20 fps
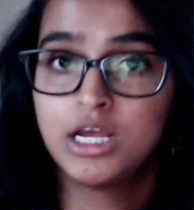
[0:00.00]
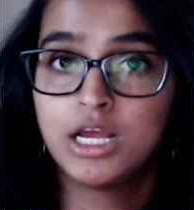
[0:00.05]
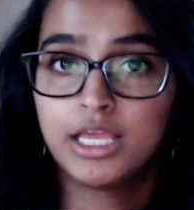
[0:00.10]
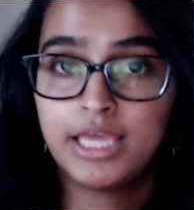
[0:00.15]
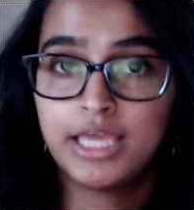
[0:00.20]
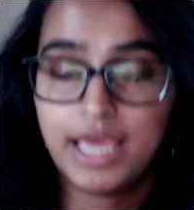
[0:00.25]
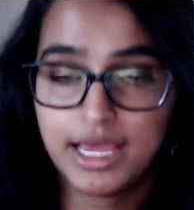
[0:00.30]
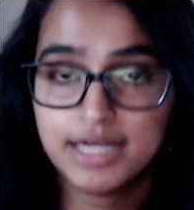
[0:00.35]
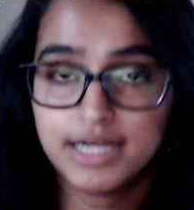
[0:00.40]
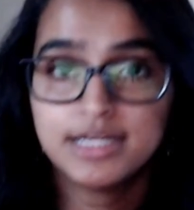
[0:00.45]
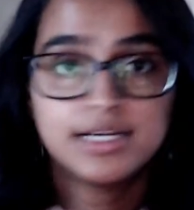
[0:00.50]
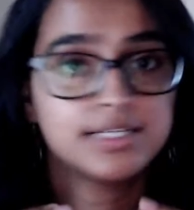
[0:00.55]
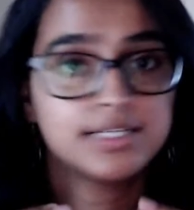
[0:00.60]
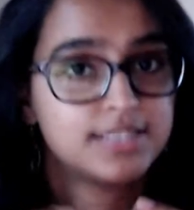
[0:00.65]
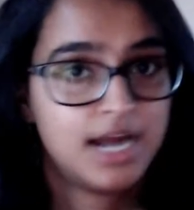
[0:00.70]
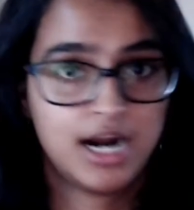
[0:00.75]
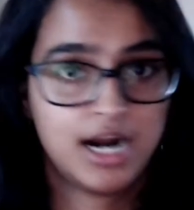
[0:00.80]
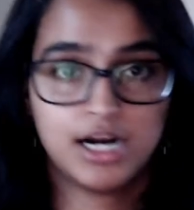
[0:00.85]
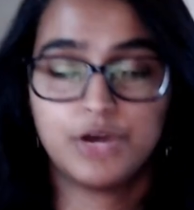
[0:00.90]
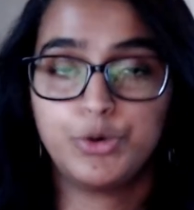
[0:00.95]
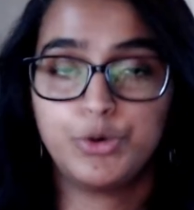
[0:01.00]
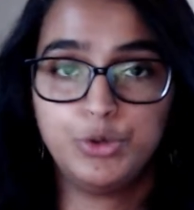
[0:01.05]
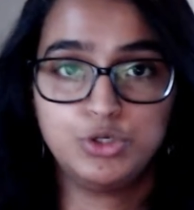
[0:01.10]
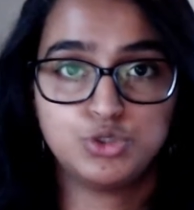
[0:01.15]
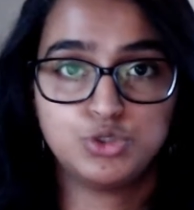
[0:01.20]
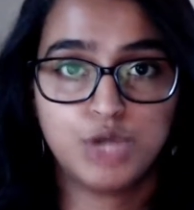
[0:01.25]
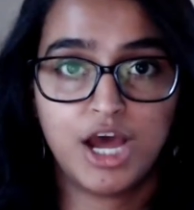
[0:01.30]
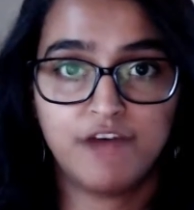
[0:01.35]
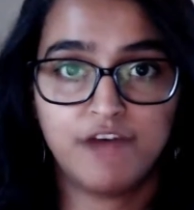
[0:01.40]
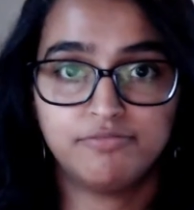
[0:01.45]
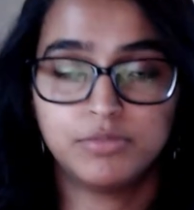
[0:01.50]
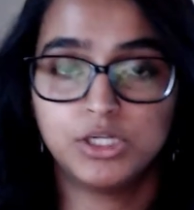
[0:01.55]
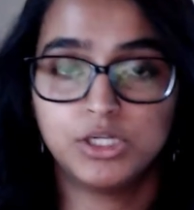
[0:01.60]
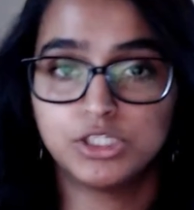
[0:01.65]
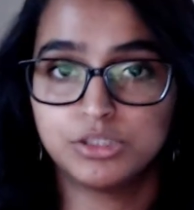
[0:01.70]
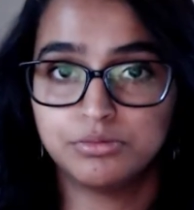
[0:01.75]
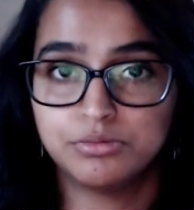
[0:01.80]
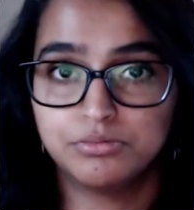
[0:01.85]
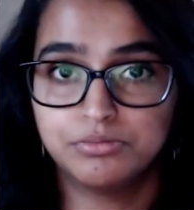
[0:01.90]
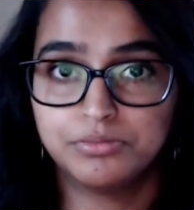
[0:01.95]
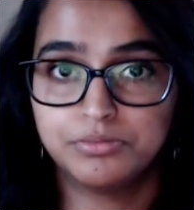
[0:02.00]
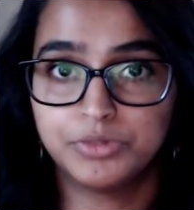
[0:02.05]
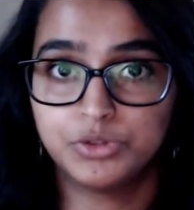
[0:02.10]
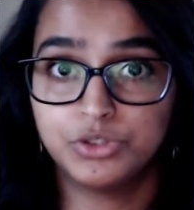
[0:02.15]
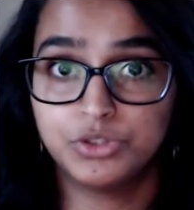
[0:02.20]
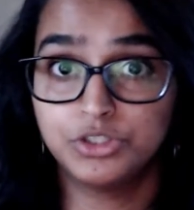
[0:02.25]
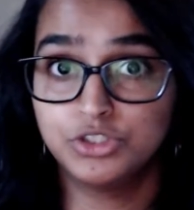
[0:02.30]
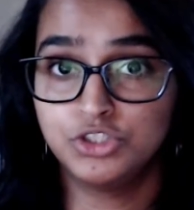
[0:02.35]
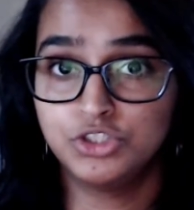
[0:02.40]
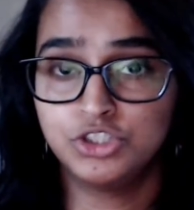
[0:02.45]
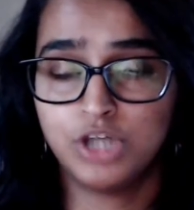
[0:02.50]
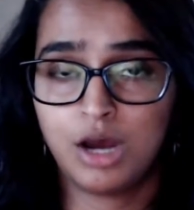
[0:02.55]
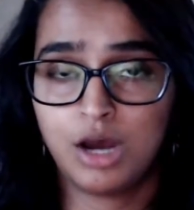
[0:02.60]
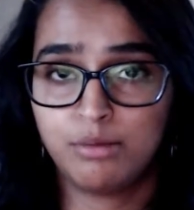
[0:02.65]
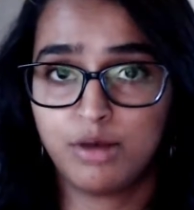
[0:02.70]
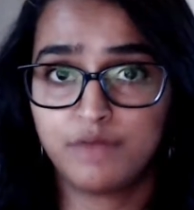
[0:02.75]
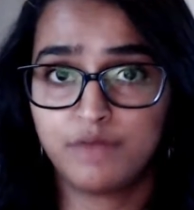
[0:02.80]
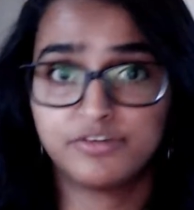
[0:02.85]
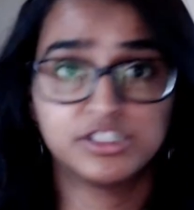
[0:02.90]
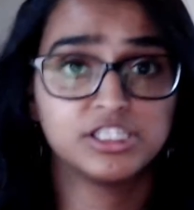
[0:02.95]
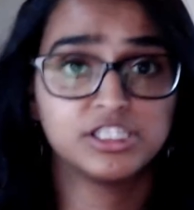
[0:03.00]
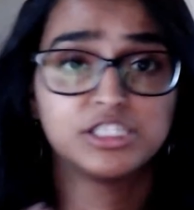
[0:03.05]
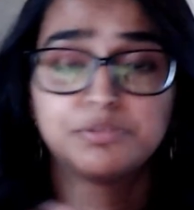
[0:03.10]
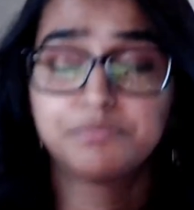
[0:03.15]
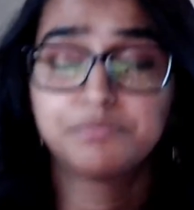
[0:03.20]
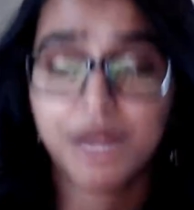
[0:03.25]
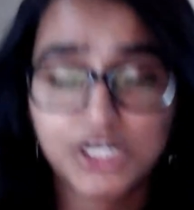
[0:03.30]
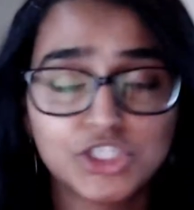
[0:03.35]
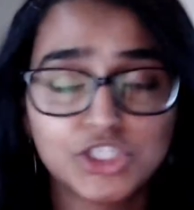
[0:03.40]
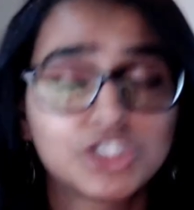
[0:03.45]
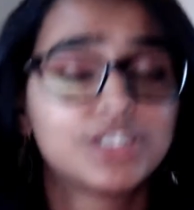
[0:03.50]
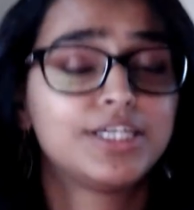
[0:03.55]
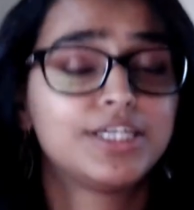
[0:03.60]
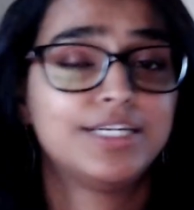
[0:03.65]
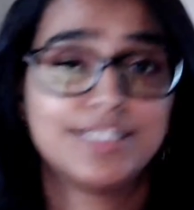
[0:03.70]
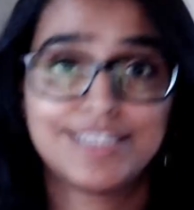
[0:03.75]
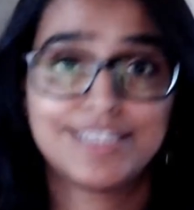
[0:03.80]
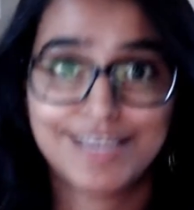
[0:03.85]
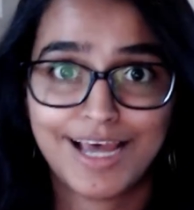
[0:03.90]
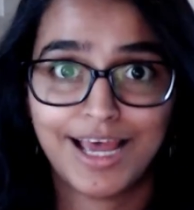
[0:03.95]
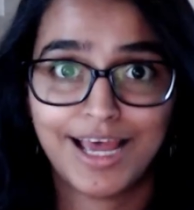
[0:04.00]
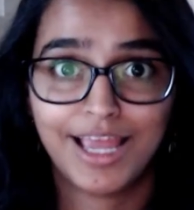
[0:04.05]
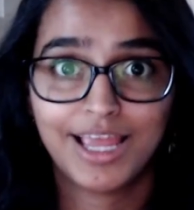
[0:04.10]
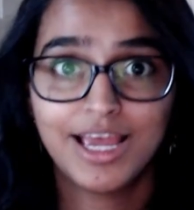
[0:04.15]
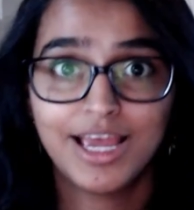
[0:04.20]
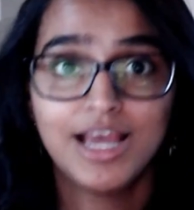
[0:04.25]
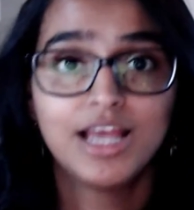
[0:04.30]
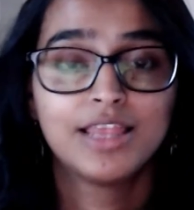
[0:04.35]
Candidates are going to have multiple job offers, especially in tech.